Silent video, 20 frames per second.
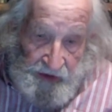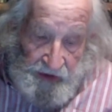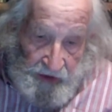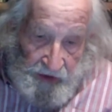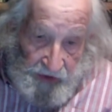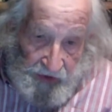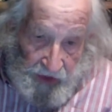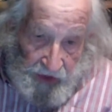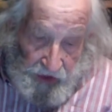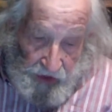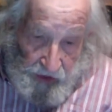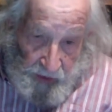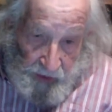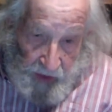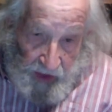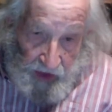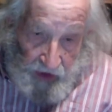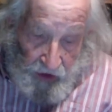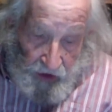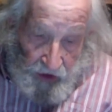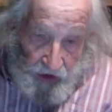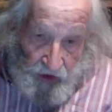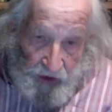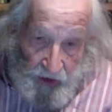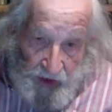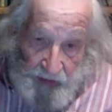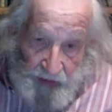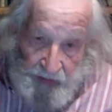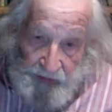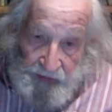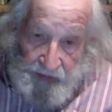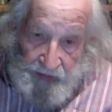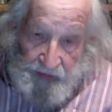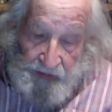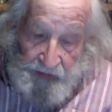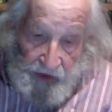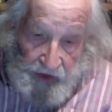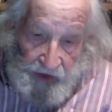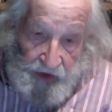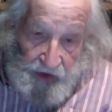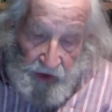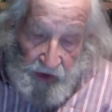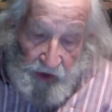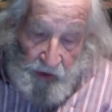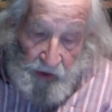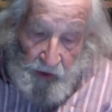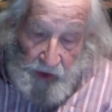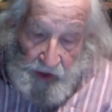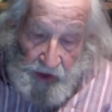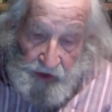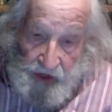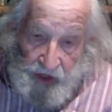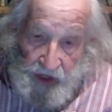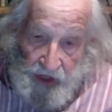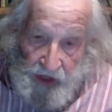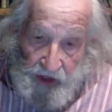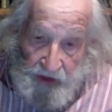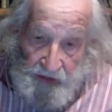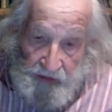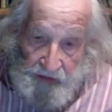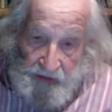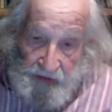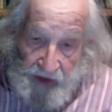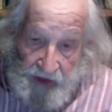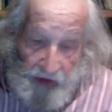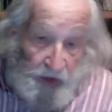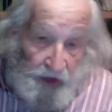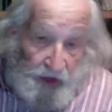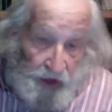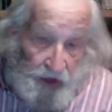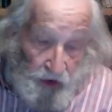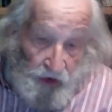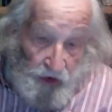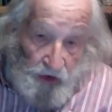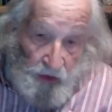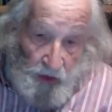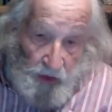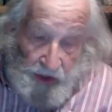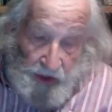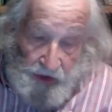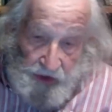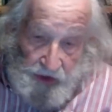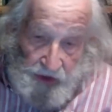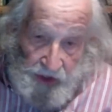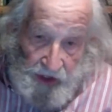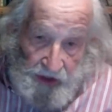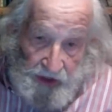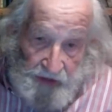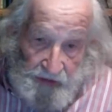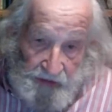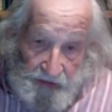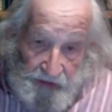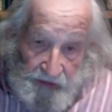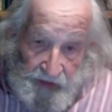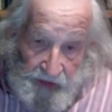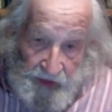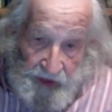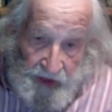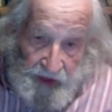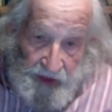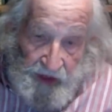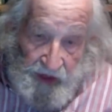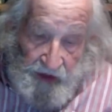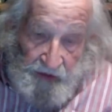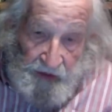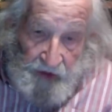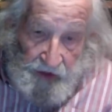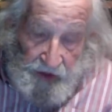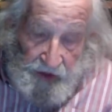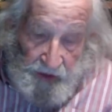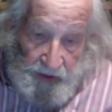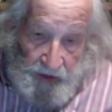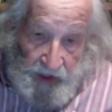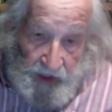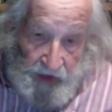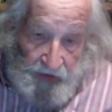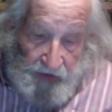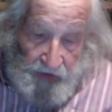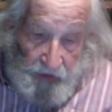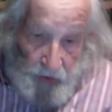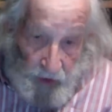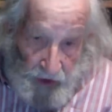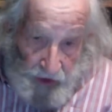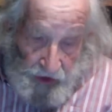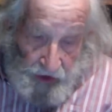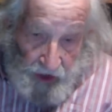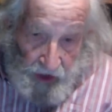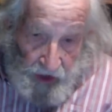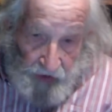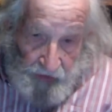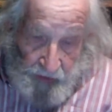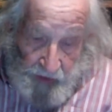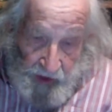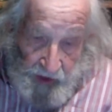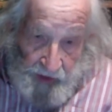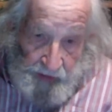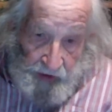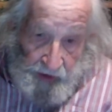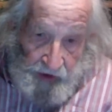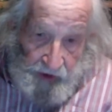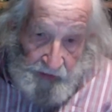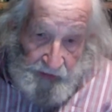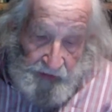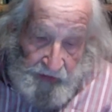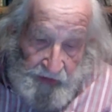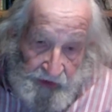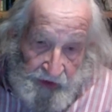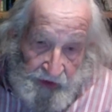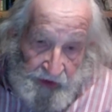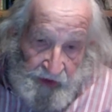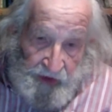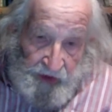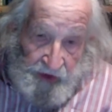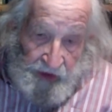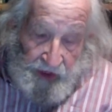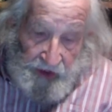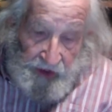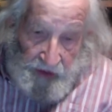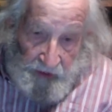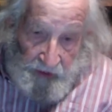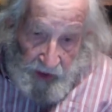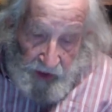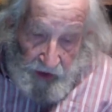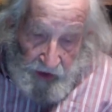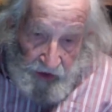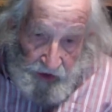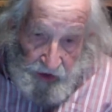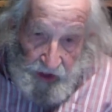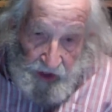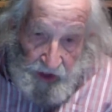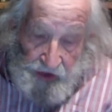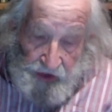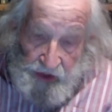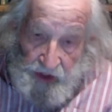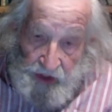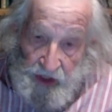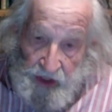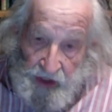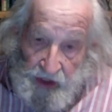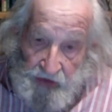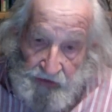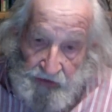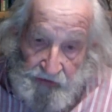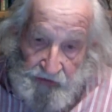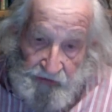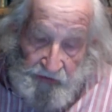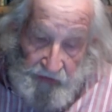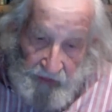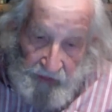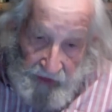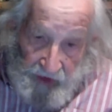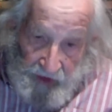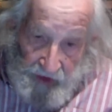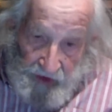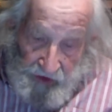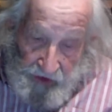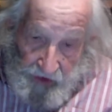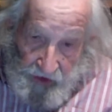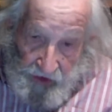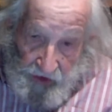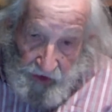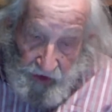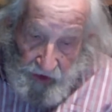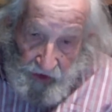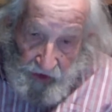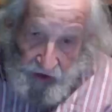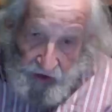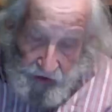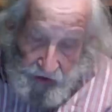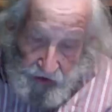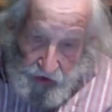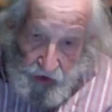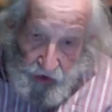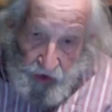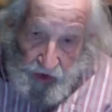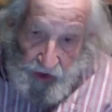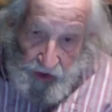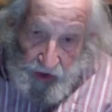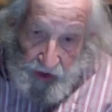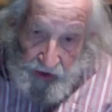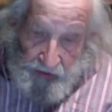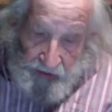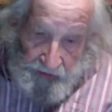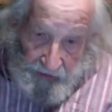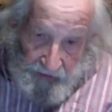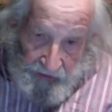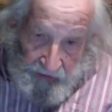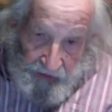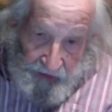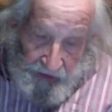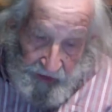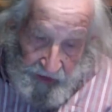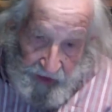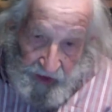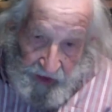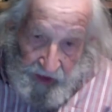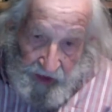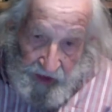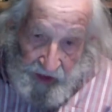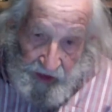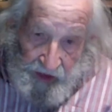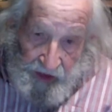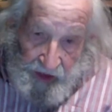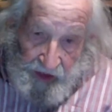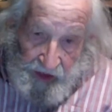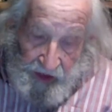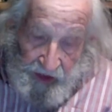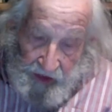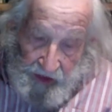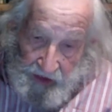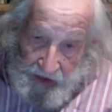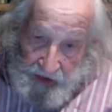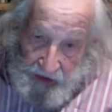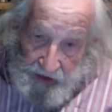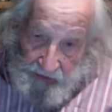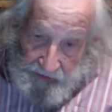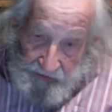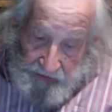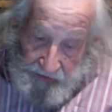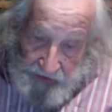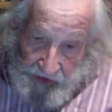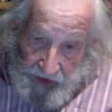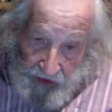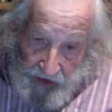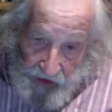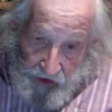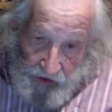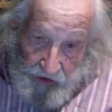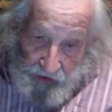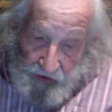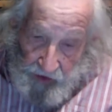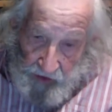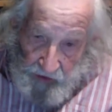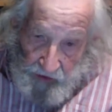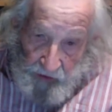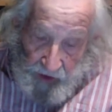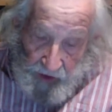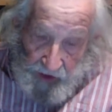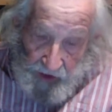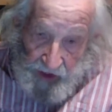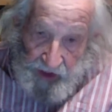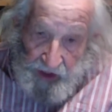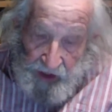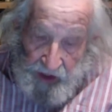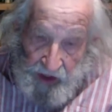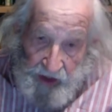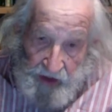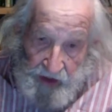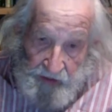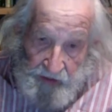Things may look grim, but there are ways out, and we know the ways out. We simply have to reach enough people, get them energized enough so they'll join and take over what they can.